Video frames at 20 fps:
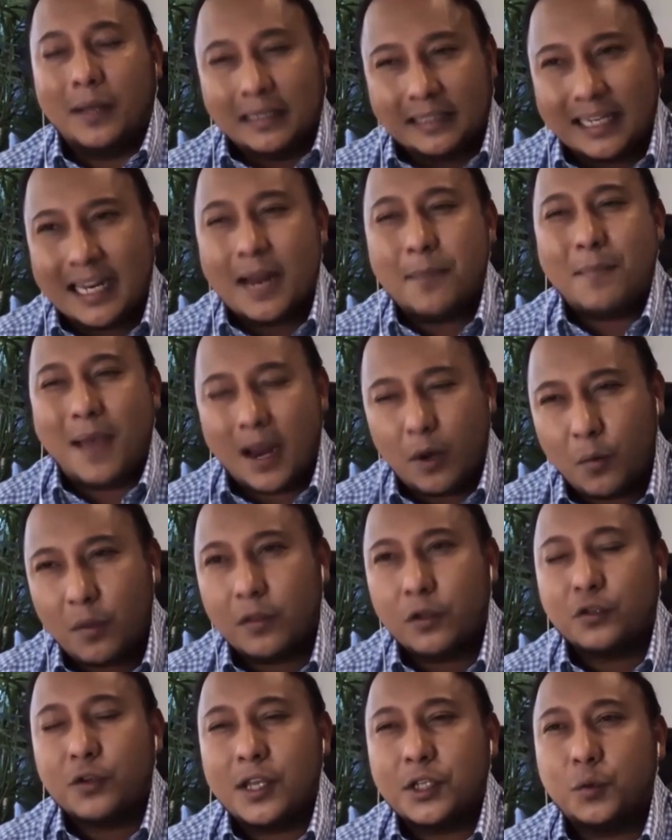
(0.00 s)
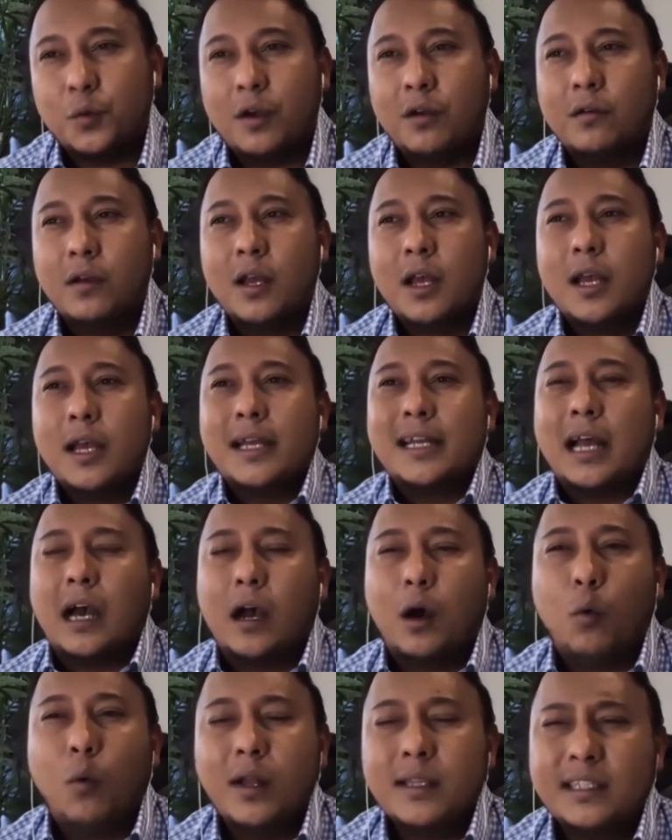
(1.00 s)
internet bandwidth also as well.
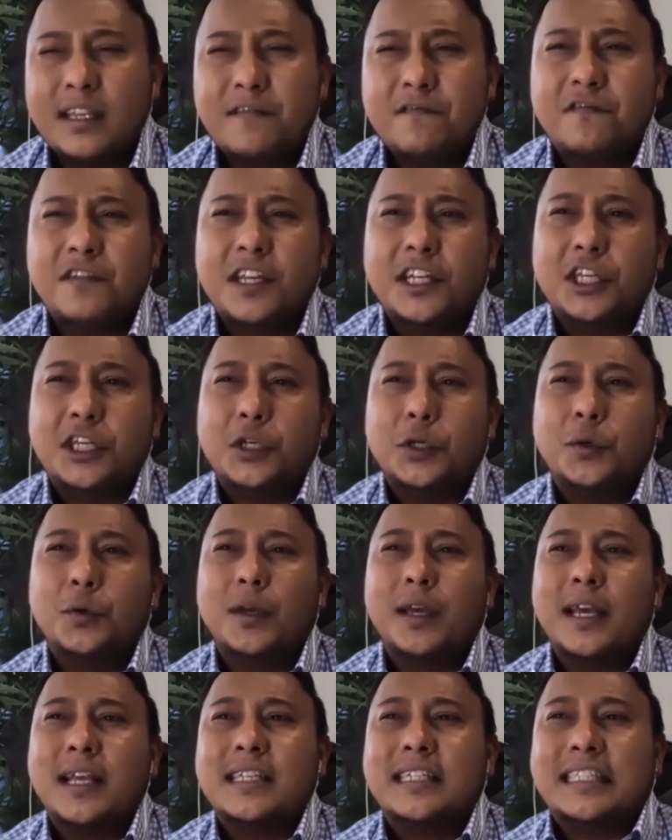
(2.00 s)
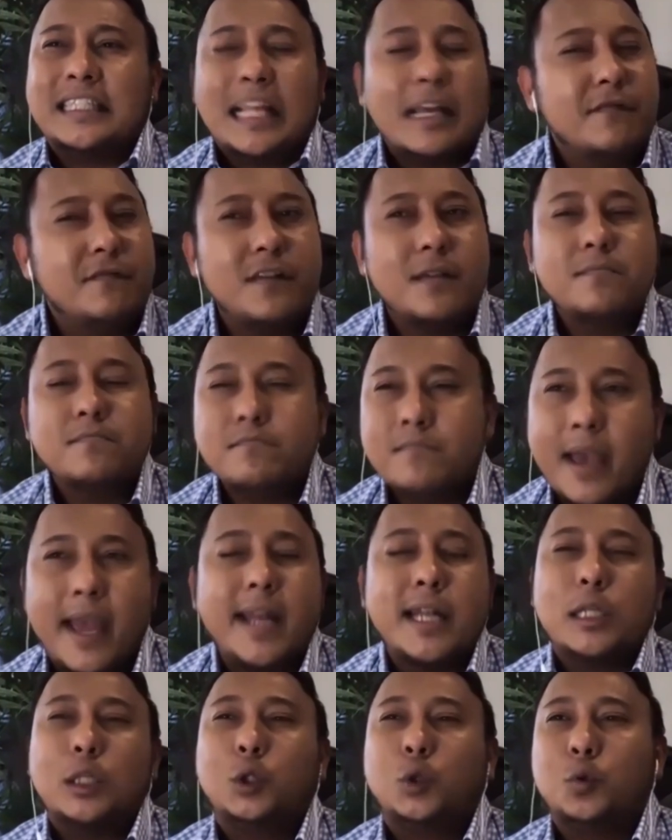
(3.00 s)
Now, a WhatsApp video is never
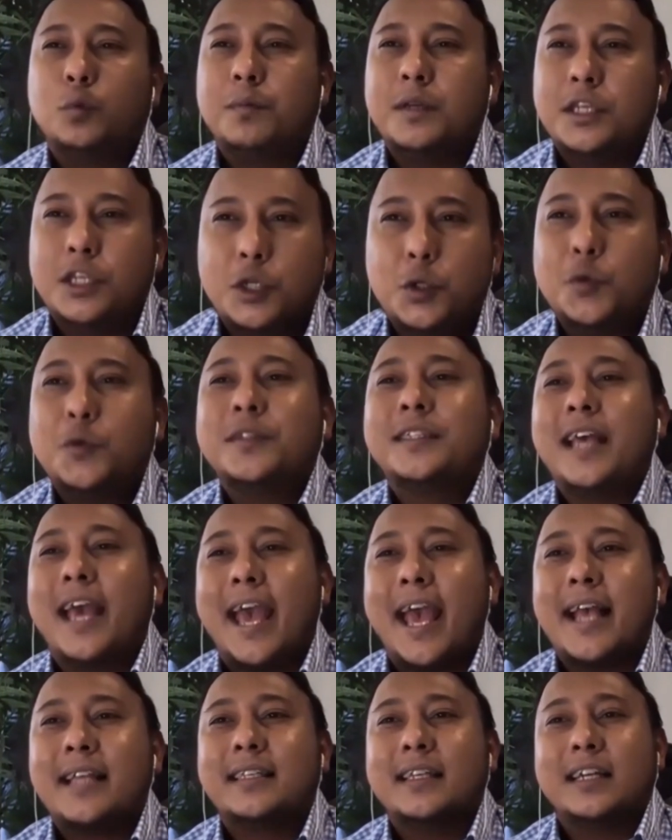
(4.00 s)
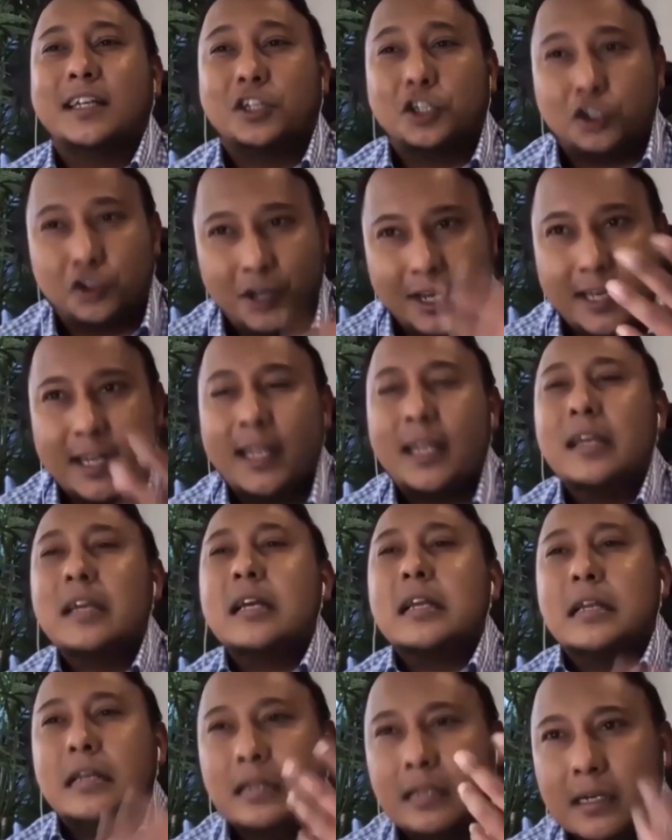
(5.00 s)
meant to be used as a training,
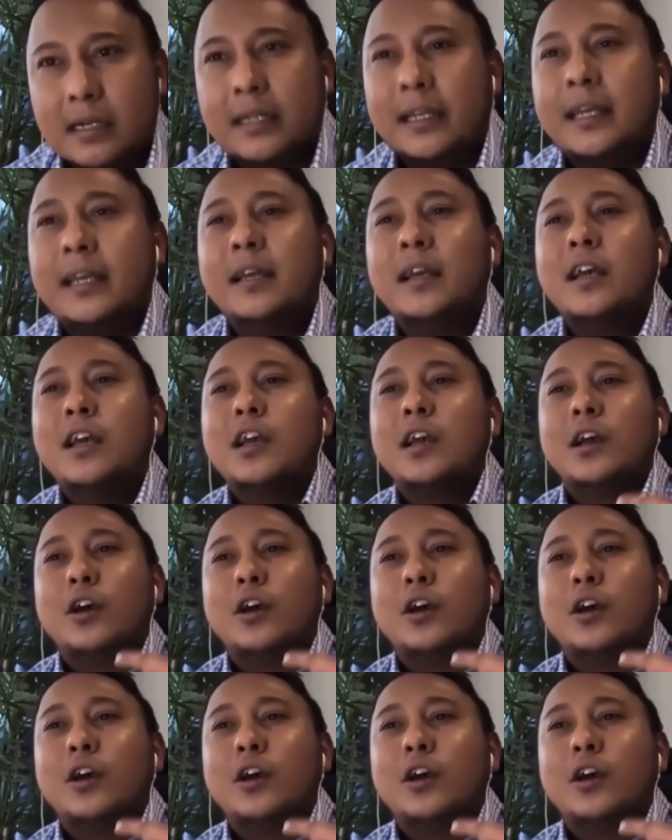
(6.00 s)
learning,